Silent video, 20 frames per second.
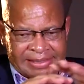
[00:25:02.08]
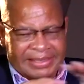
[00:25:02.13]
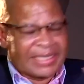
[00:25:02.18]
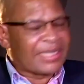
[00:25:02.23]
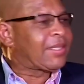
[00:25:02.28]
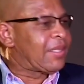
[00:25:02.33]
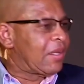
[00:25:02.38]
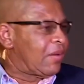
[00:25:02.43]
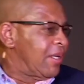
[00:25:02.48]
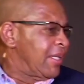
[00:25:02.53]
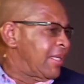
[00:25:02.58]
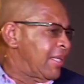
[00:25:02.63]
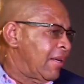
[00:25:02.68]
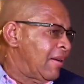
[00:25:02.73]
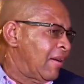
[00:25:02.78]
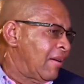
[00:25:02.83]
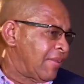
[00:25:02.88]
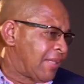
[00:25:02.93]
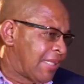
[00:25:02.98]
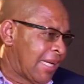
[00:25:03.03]
it's just a
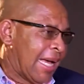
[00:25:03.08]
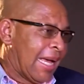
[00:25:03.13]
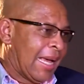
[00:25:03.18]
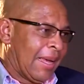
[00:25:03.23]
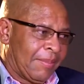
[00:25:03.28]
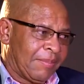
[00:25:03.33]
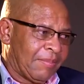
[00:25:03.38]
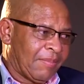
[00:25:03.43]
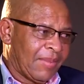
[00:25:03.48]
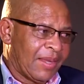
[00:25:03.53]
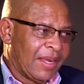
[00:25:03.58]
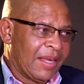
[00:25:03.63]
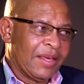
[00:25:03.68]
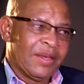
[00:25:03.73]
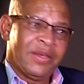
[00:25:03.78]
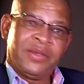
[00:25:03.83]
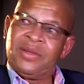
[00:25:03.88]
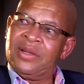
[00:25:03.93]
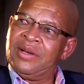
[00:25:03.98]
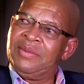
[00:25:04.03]
question of time.
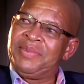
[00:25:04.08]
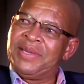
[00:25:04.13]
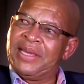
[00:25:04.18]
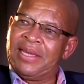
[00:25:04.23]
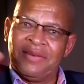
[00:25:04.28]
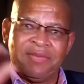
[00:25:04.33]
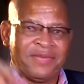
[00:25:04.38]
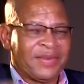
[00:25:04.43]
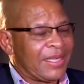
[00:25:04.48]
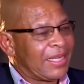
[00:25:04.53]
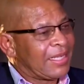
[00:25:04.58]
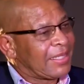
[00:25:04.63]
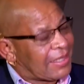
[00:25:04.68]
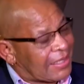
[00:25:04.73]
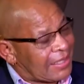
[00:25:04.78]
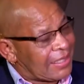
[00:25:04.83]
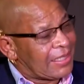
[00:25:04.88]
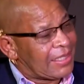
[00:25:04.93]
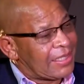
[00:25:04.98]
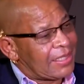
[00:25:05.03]
You'll be having a
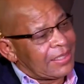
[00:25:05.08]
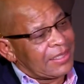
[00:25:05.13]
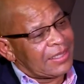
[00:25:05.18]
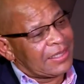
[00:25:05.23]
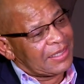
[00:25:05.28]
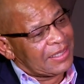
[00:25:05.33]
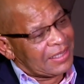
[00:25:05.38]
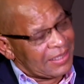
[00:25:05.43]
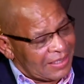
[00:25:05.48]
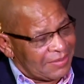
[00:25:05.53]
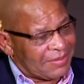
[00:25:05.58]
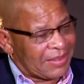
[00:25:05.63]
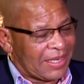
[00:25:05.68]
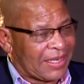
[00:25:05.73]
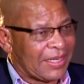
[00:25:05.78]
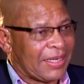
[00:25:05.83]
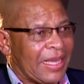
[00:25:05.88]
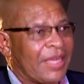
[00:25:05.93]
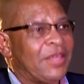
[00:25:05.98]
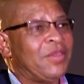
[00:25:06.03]
city in
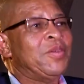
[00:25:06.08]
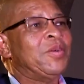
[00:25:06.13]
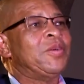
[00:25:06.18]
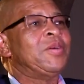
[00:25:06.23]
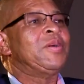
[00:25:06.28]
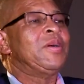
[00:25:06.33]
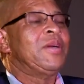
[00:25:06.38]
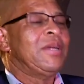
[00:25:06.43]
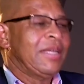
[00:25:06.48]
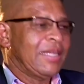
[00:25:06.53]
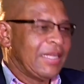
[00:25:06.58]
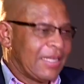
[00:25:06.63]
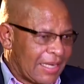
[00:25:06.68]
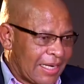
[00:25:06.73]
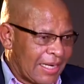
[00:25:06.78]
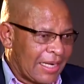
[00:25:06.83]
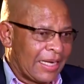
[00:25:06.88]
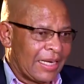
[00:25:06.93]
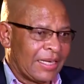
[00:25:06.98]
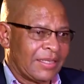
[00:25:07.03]
a new
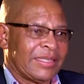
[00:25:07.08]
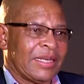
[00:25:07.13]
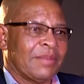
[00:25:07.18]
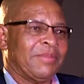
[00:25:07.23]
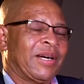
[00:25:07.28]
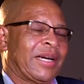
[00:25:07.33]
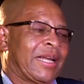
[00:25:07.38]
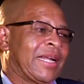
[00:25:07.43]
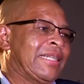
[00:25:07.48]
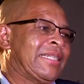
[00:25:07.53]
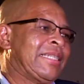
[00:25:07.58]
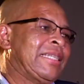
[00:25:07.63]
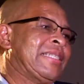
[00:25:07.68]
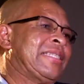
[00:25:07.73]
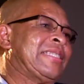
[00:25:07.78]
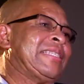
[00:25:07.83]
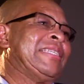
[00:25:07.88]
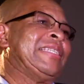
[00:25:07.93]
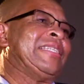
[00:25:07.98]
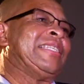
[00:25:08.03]

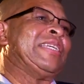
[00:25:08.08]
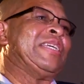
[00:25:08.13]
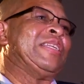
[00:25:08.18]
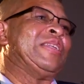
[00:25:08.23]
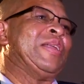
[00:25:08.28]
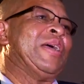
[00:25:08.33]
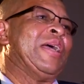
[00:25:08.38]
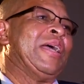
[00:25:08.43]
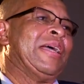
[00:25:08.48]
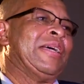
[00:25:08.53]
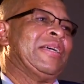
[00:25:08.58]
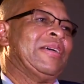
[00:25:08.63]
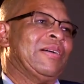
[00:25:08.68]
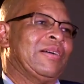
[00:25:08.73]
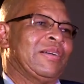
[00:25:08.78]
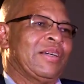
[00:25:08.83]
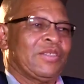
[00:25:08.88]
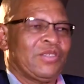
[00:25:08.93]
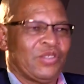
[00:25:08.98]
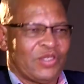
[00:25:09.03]
democratic city. Yeah.
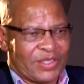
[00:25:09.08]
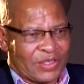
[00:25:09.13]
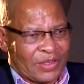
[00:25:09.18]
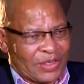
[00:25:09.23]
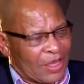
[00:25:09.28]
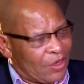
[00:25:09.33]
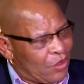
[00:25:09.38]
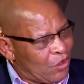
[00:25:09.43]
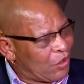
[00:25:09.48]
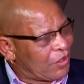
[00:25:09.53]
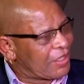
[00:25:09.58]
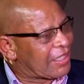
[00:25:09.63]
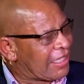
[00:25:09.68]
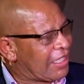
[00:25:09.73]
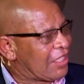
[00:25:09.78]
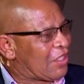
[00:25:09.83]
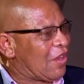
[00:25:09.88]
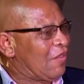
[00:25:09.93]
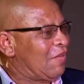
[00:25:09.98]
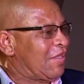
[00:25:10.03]
Uh, but why didn't the
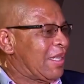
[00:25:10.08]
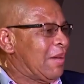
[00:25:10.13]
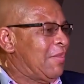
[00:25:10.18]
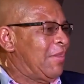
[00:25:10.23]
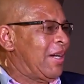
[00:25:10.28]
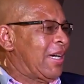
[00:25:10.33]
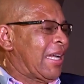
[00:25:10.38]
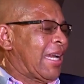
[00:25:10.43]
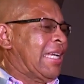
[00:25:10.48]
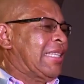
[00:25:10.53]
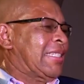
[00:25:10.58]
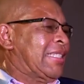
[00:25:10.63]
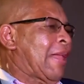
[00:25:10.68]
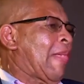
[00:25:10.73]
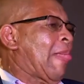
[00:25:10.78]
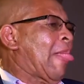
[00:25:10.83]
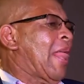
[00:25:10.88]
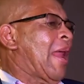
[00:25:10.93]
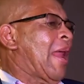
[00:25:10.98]
president mention